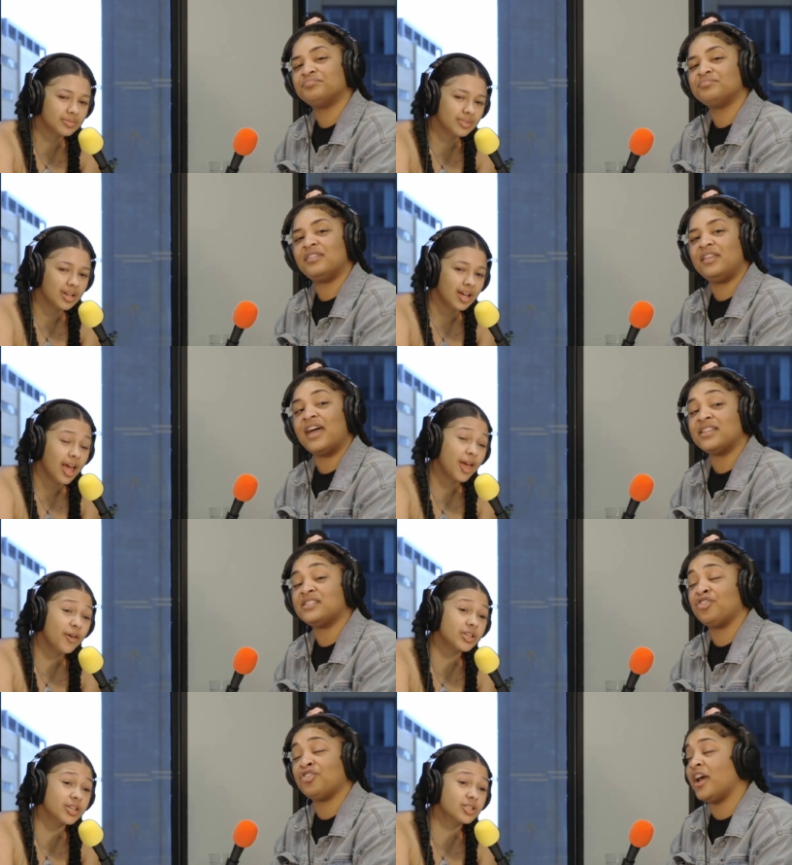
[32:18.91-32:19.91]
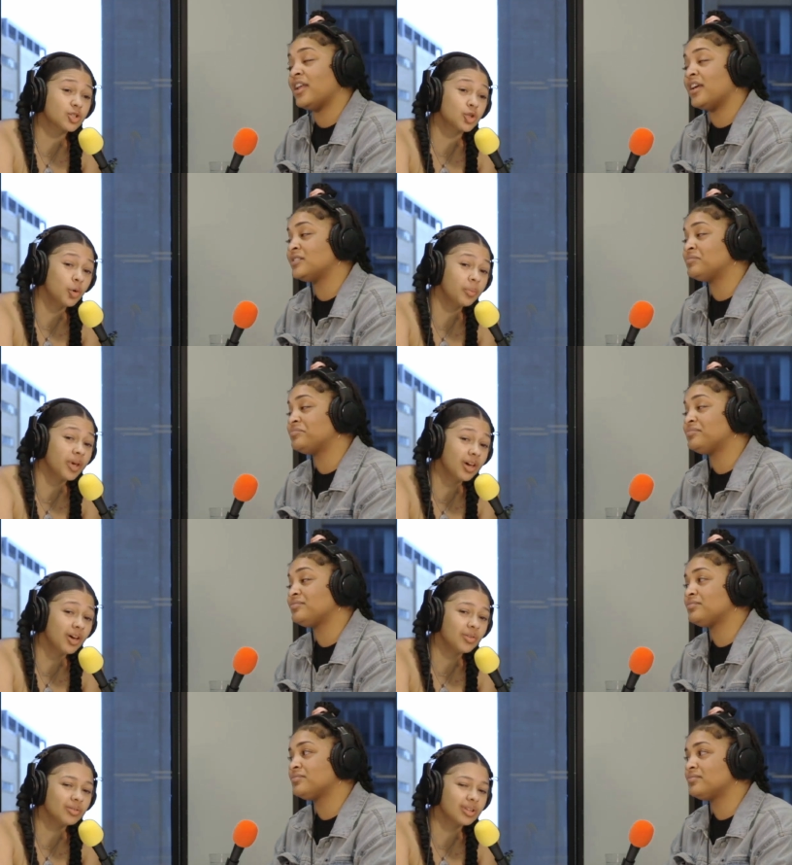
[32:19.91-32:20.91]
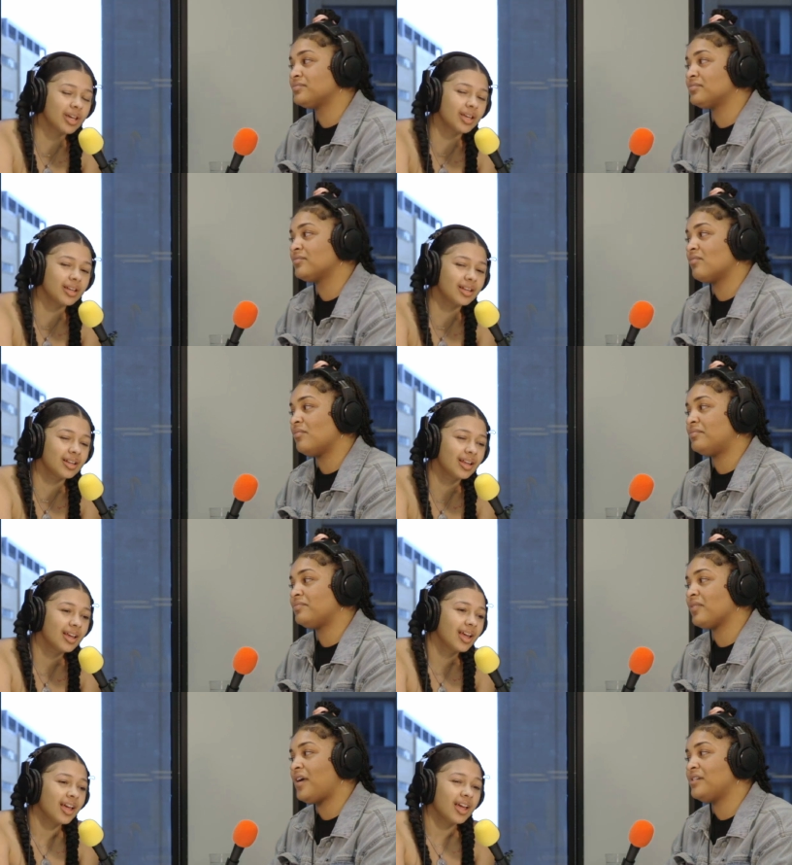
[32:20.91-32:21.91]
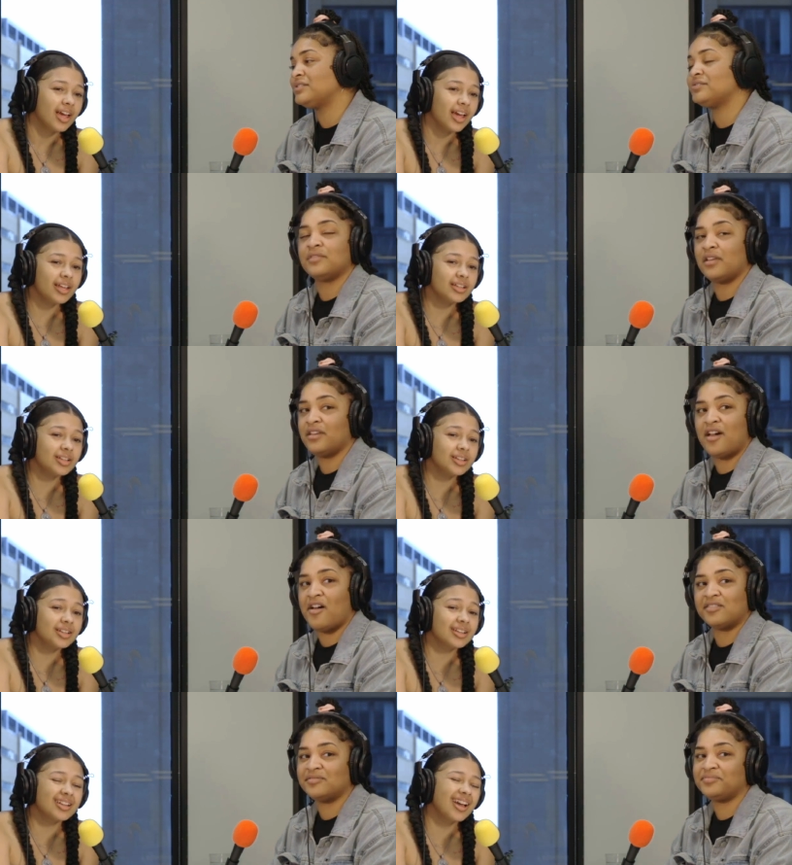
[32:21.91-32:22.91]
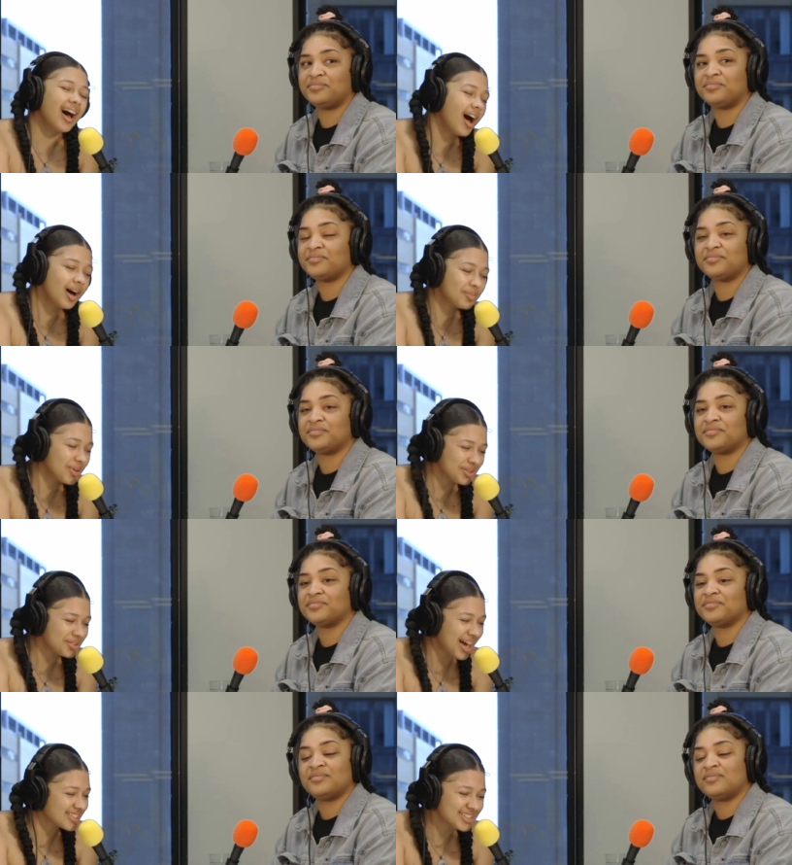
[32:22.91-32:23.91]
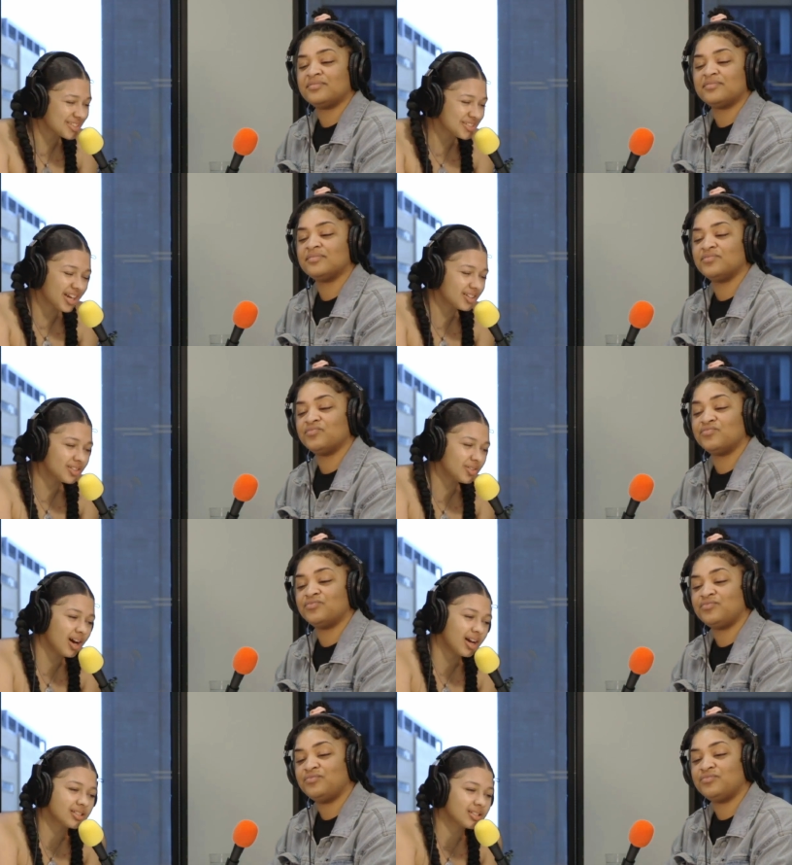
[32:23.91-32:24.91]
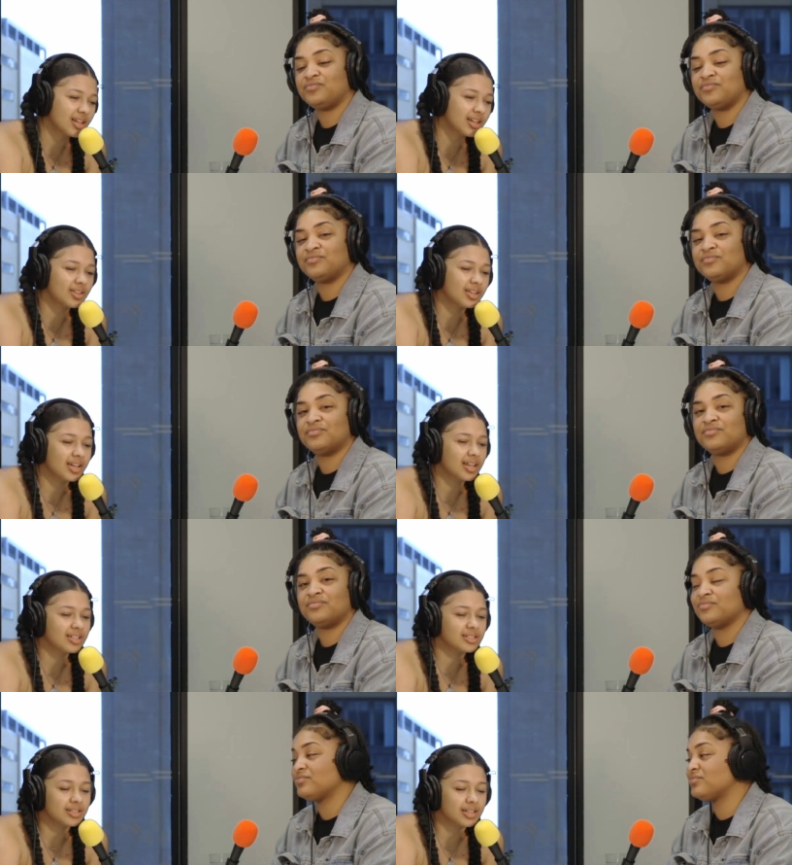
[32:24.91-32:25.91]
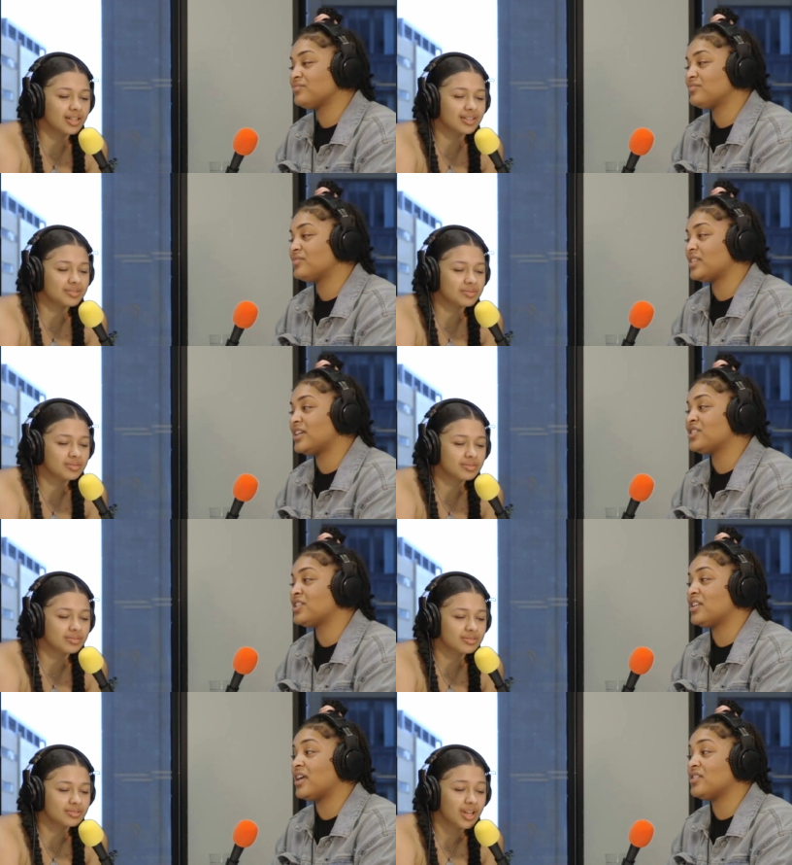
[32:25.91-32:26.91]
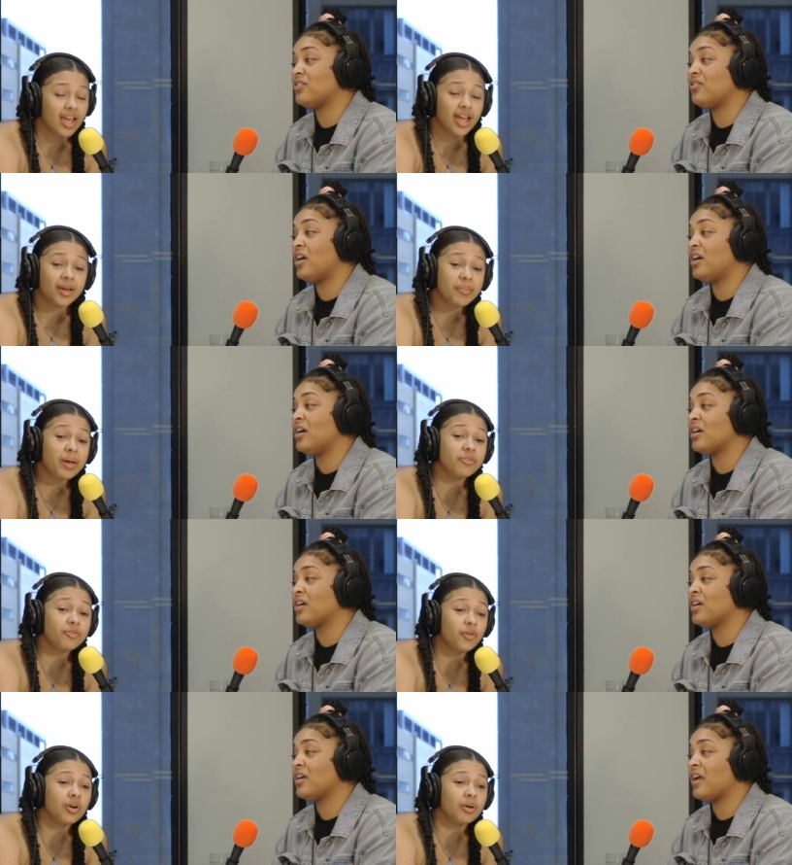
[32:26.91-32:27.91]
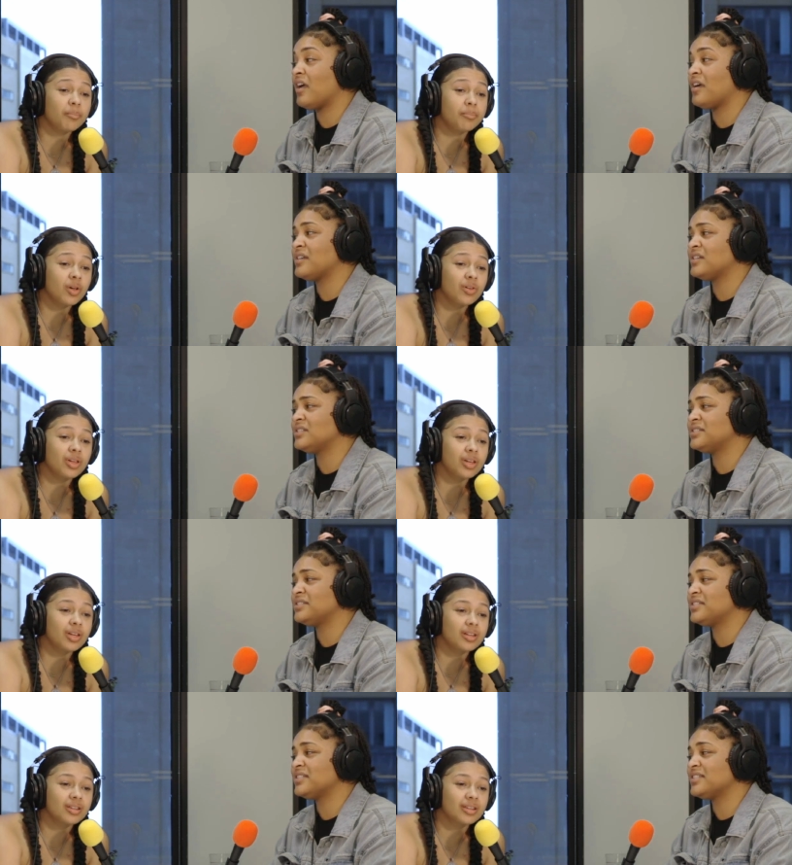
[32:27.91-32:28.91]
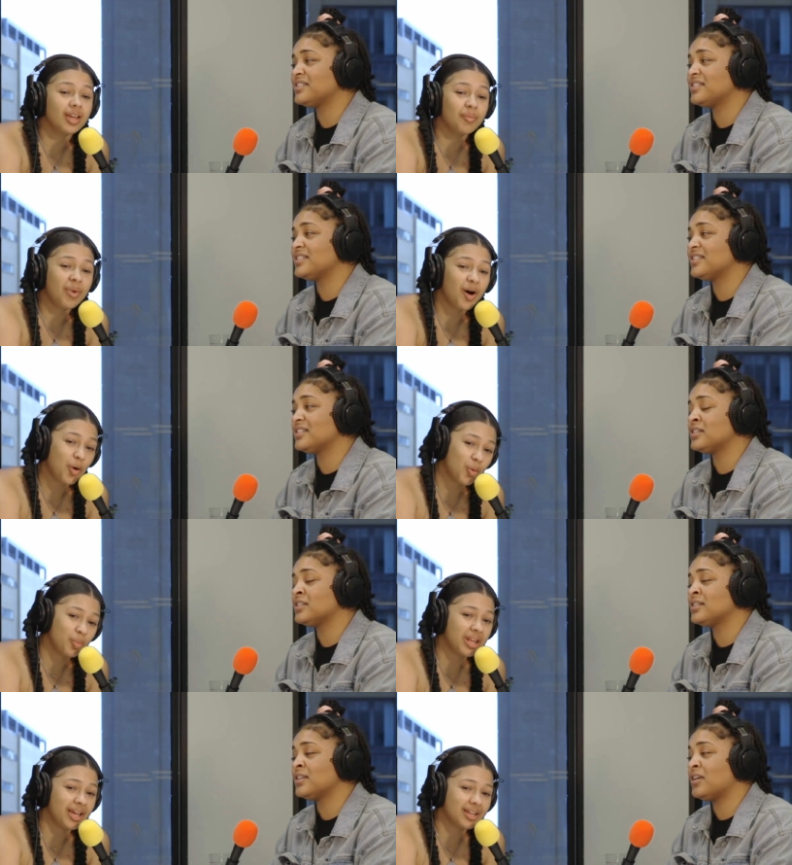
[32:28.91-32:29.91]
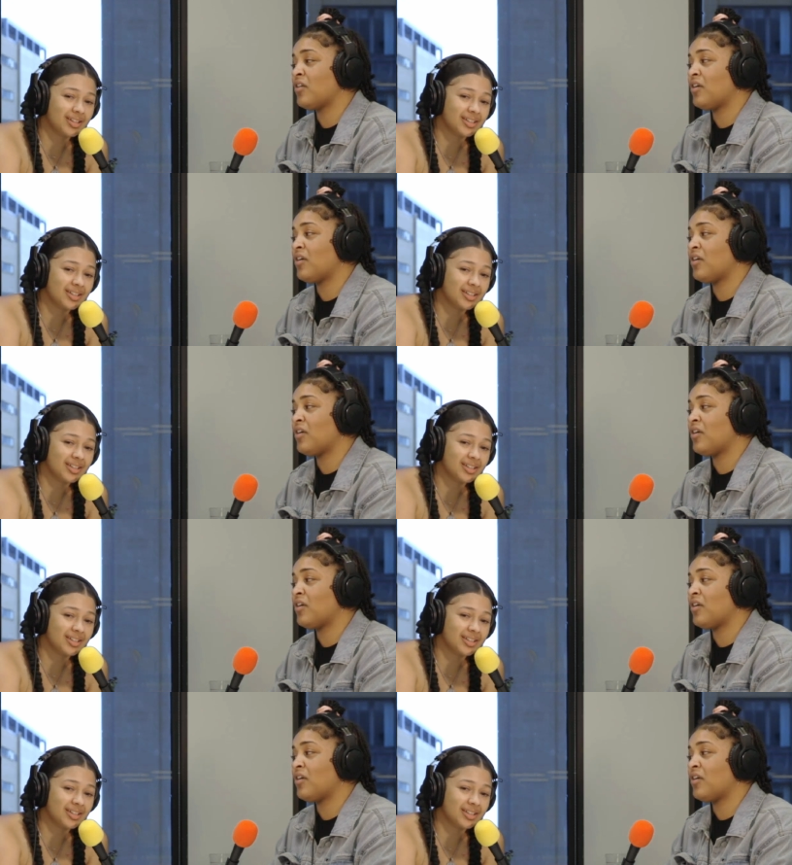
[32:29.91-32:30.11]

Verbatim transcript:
Speaker 1: That's if it's two mil, then and nah, bro, I still can't do it. I ain't gonna lie, that shit dead. That shit dead as fuck. Maybe for a billion in my own planet,